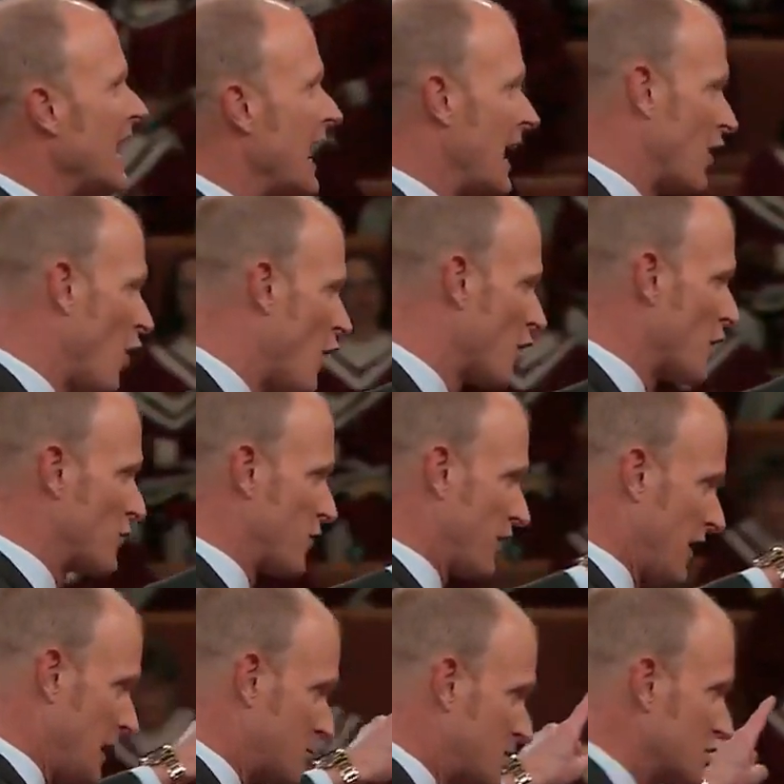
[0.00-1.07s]
in order for
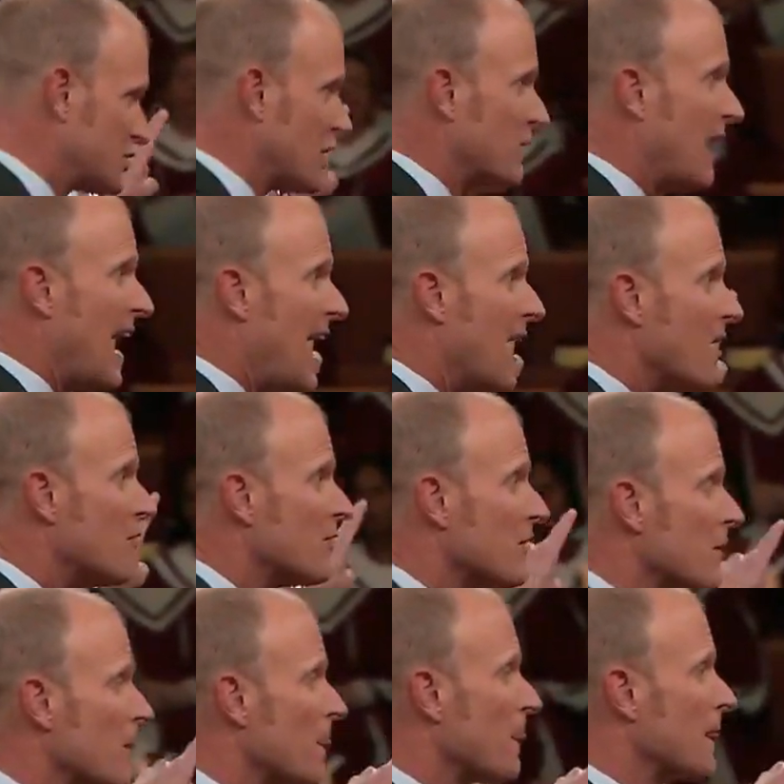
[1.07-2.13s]
them to survive.
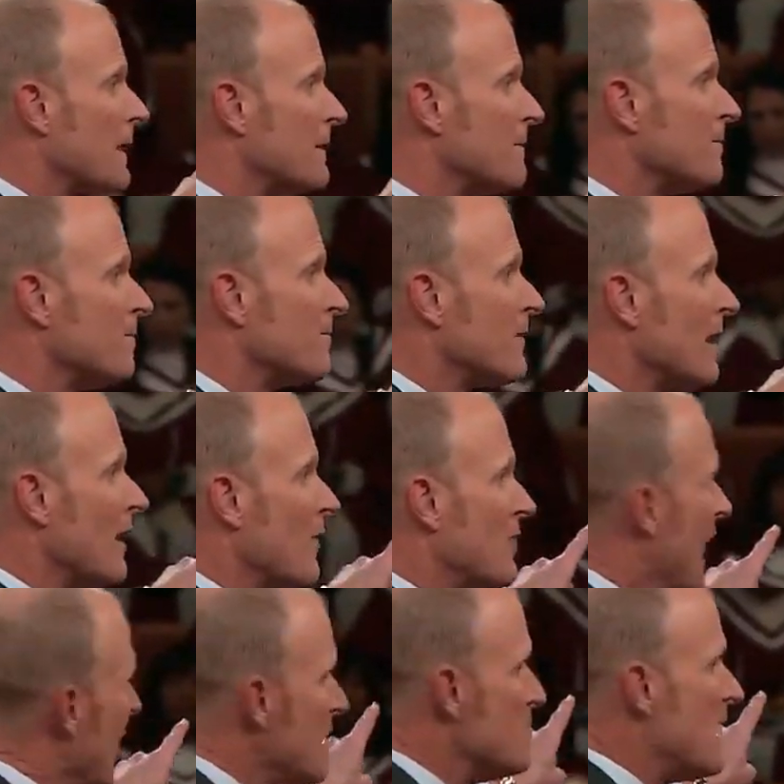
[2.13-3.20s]

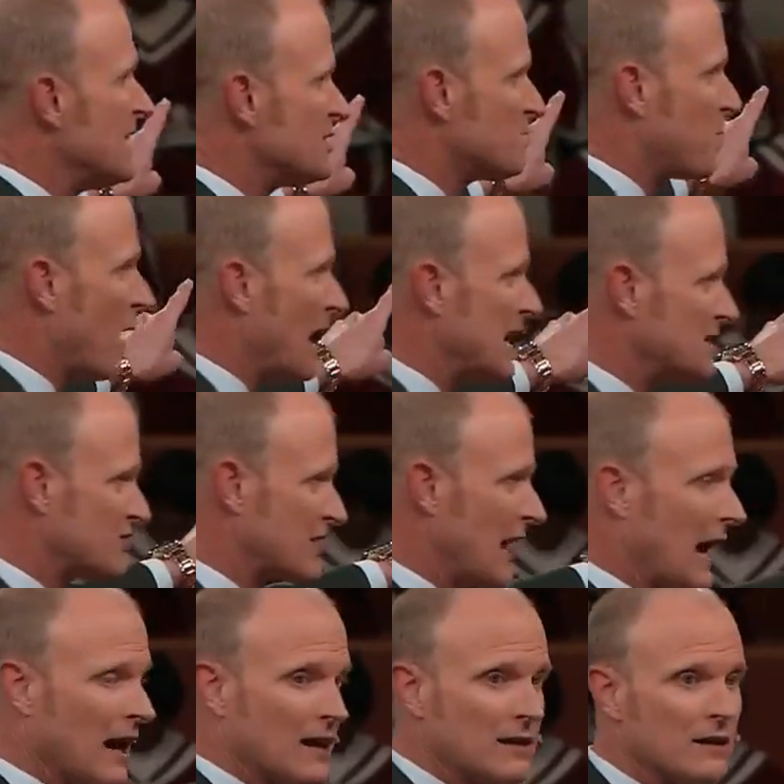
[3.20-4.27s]
They must praise
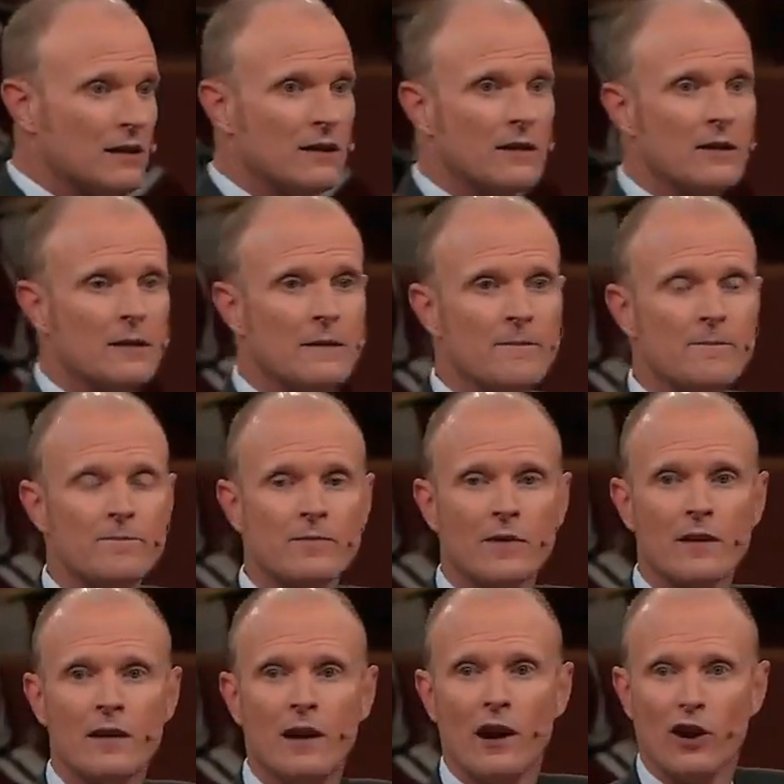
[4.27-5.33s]
God.
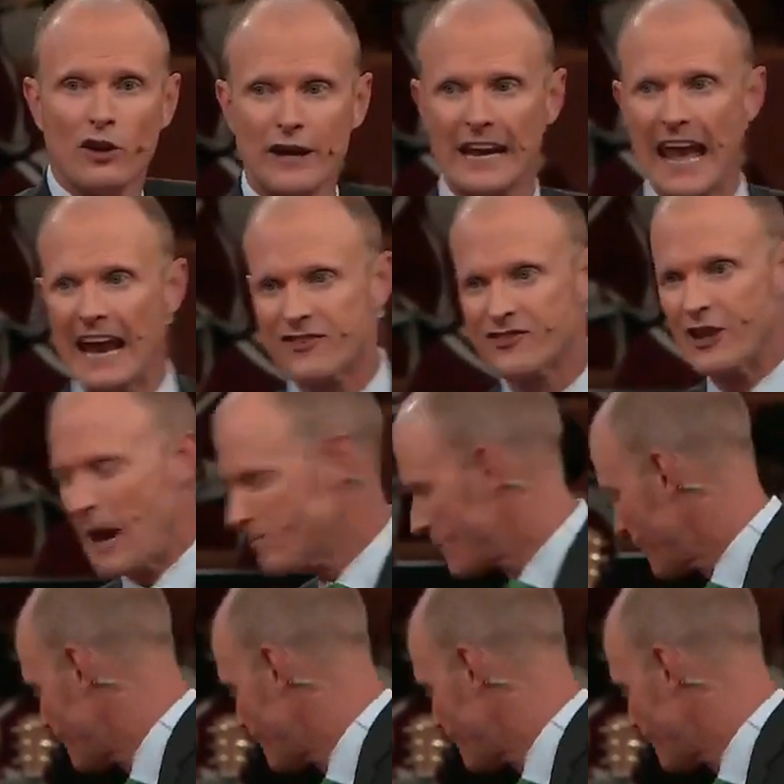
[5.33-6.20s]
Look at Acts chapter